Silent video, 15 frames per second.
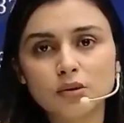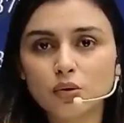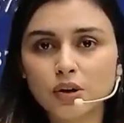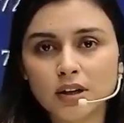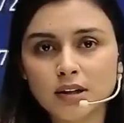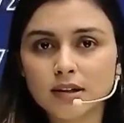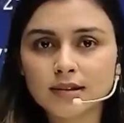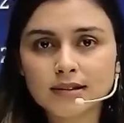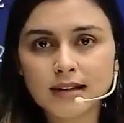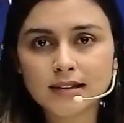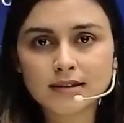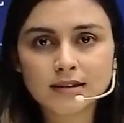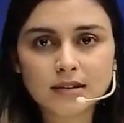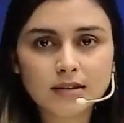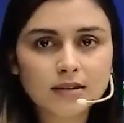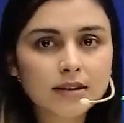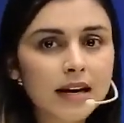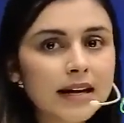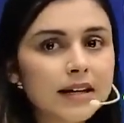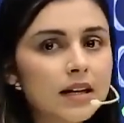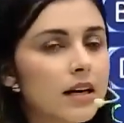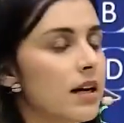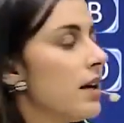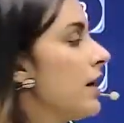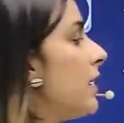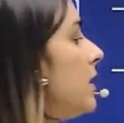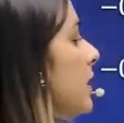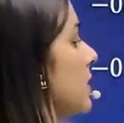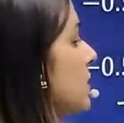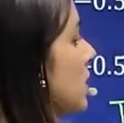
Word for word: degree celsius right yes